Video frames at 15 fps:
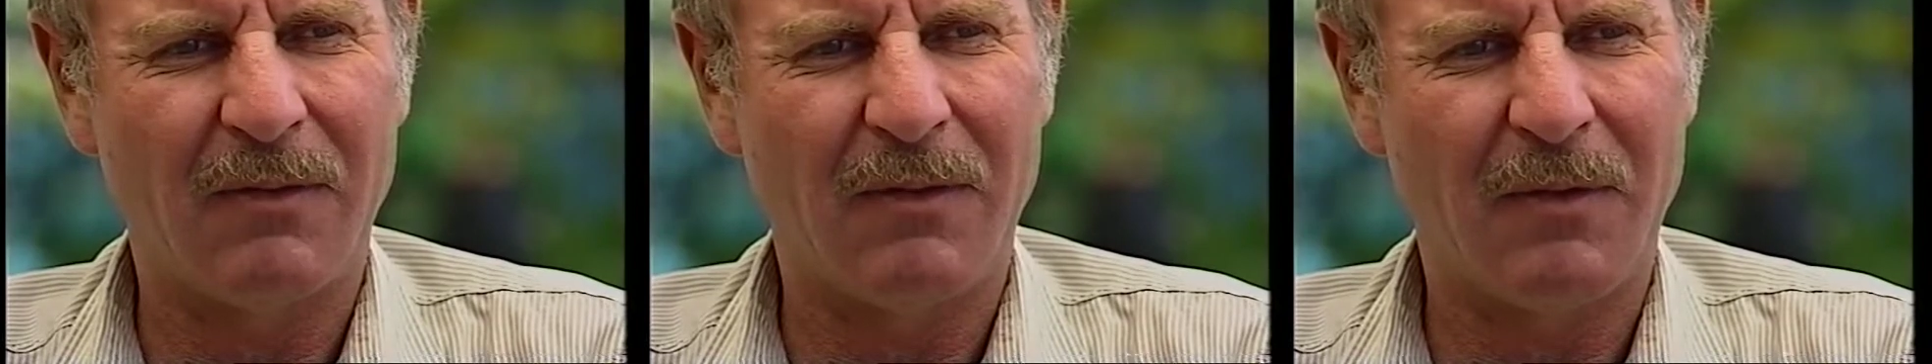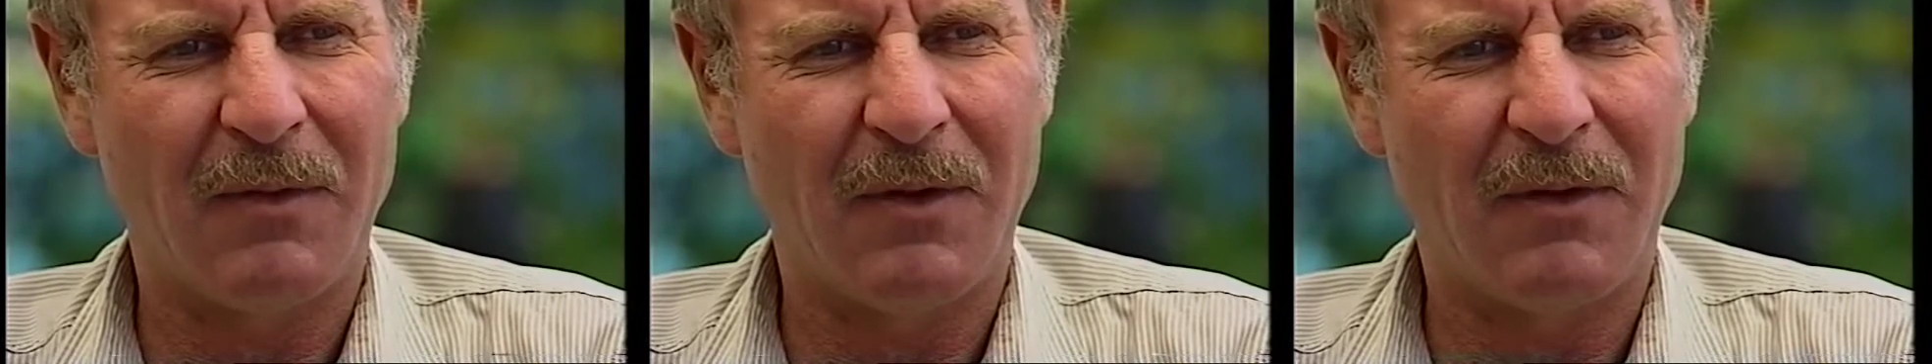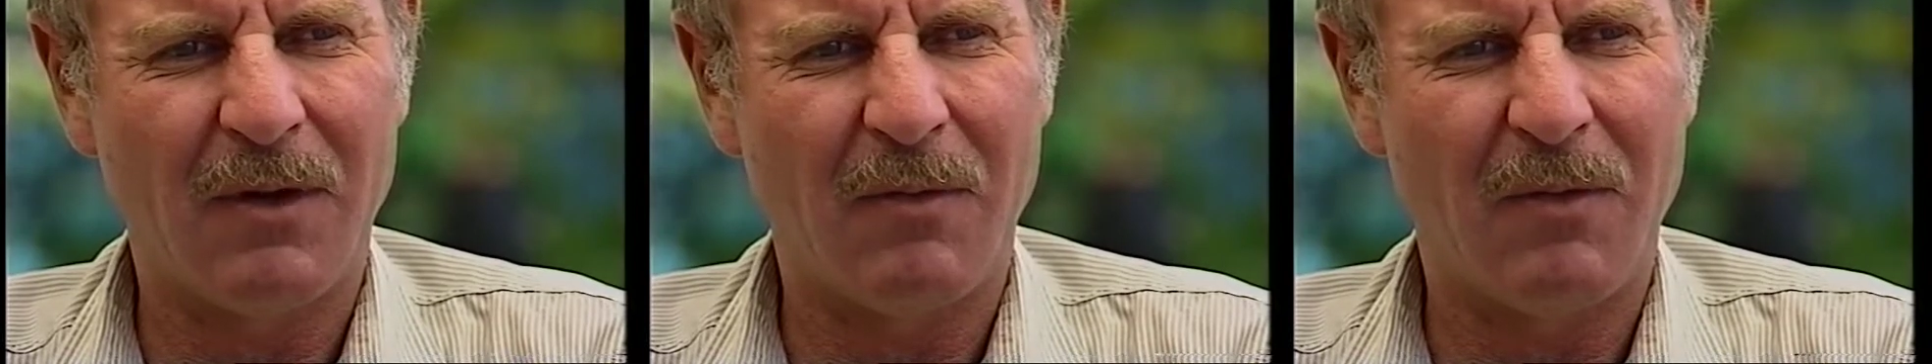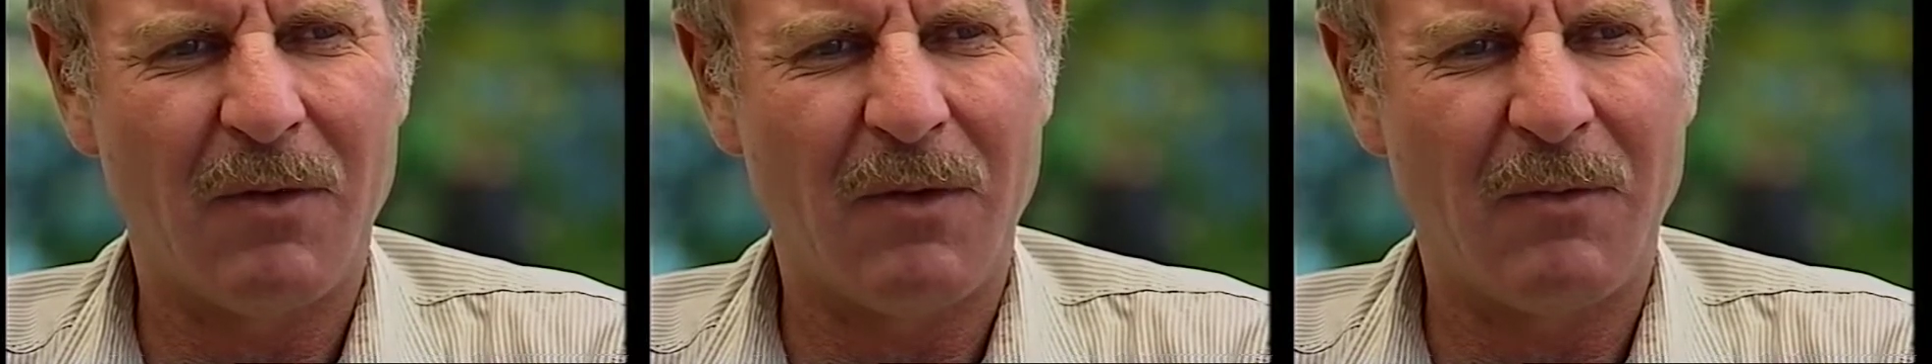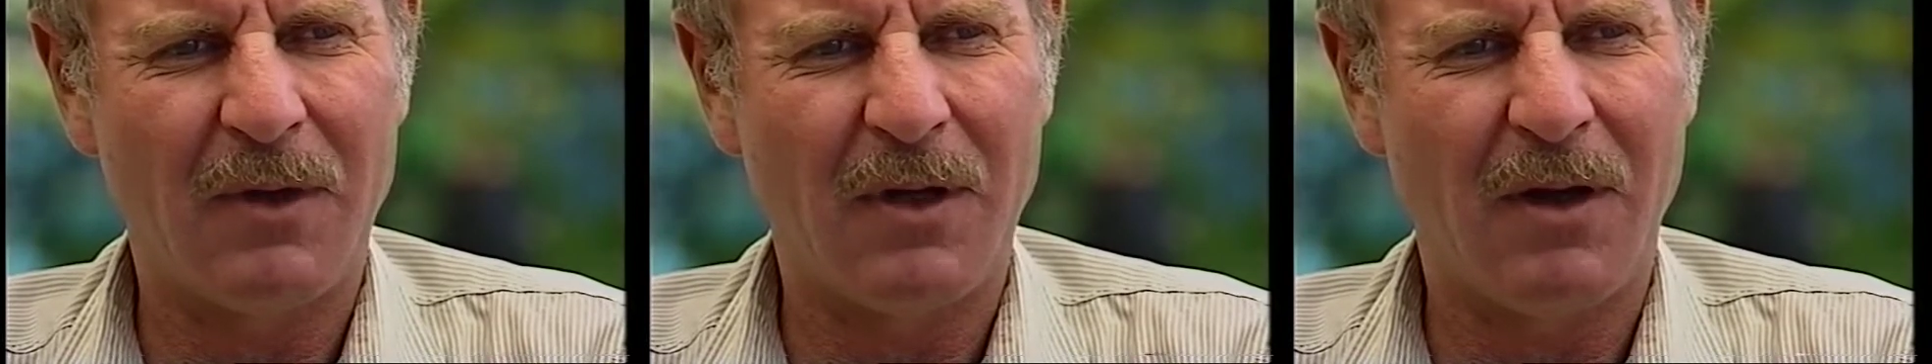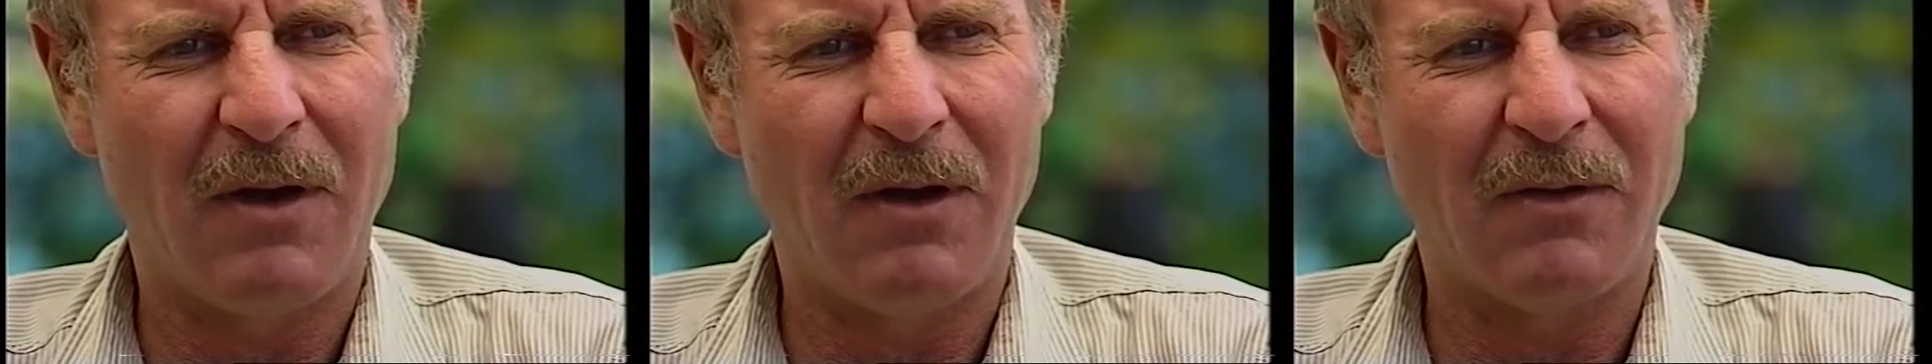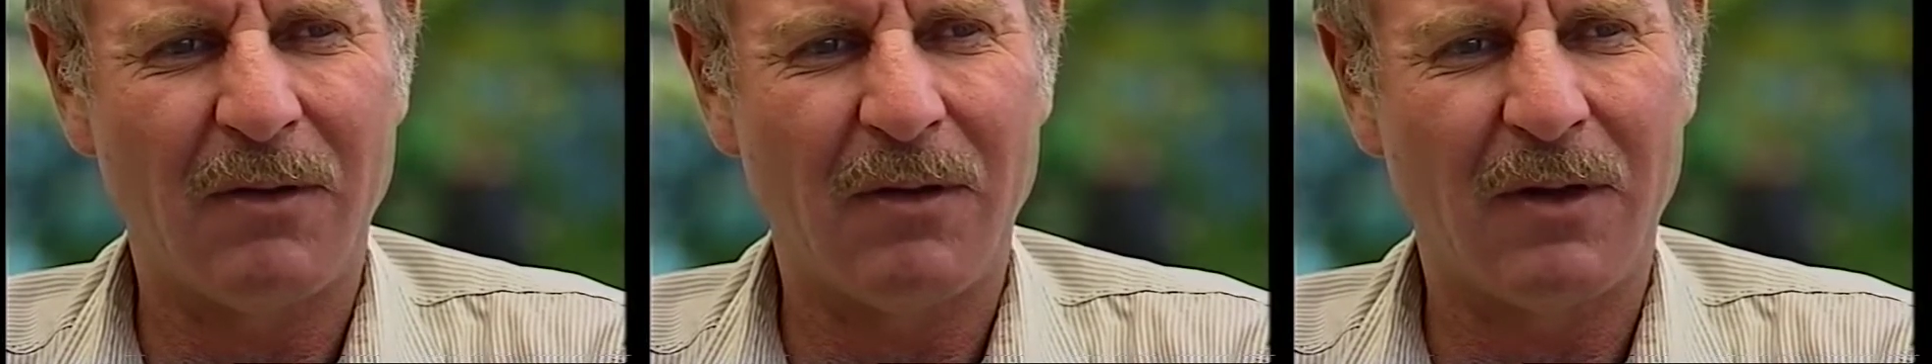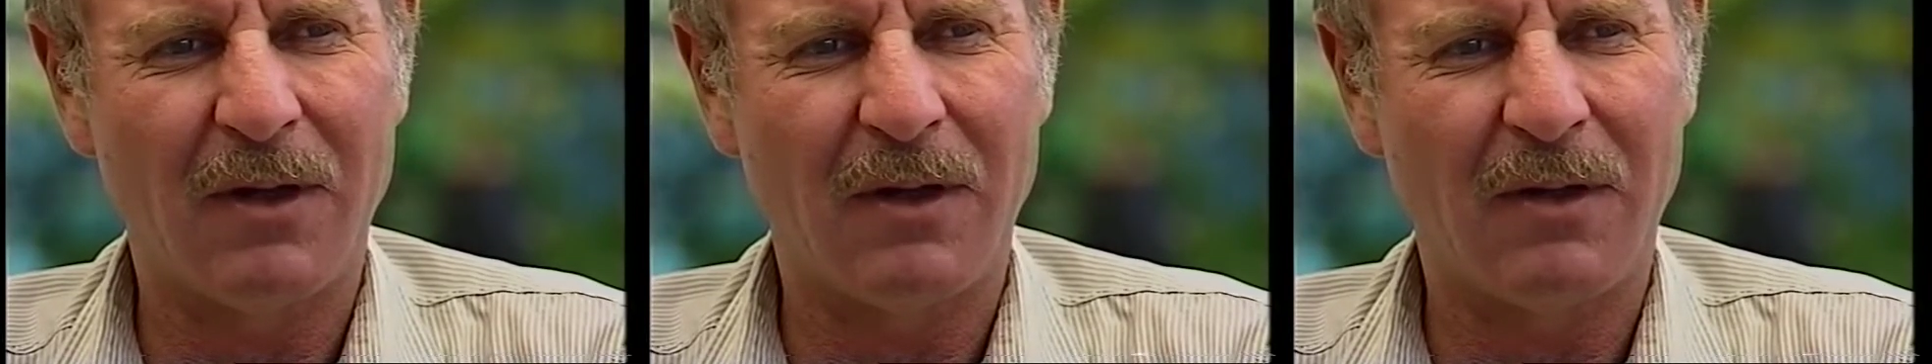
when we stop walking, we die sort of